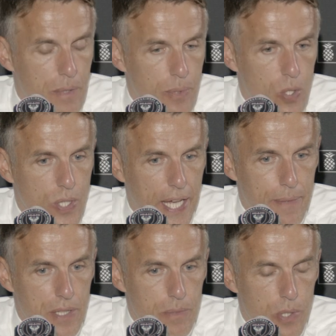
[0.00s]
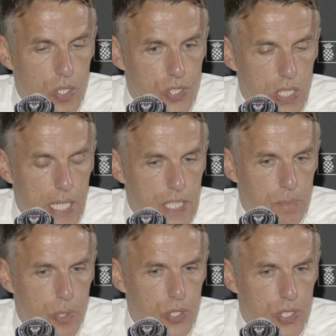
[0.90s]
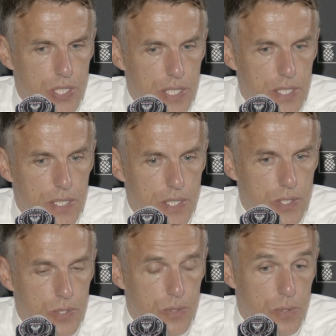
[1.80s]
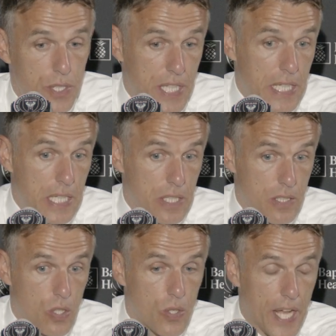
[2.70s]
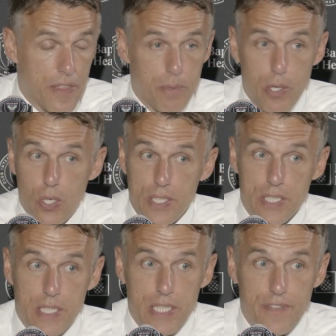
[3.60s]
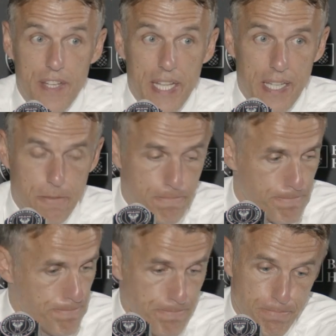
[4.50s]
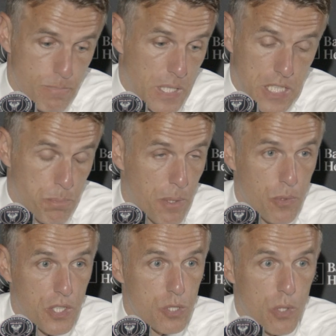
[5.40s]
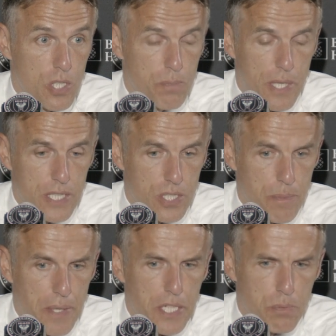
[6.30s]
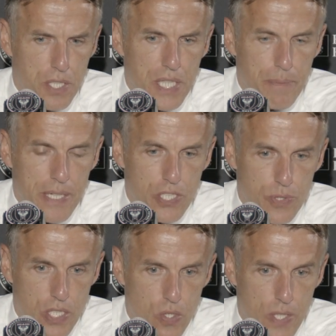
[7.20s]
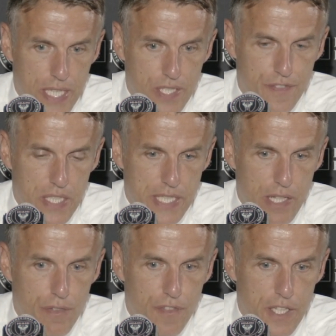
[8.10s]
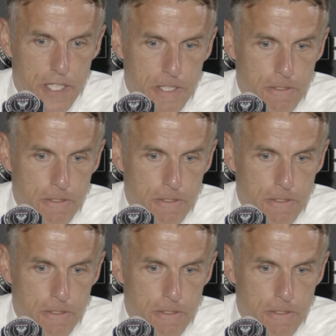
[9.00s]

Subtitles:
that ball came in the box, the last person you think can go and head the ball is Fede, because probably one of the smallest players on the pitch, but you think back to his goal against Philadelphia,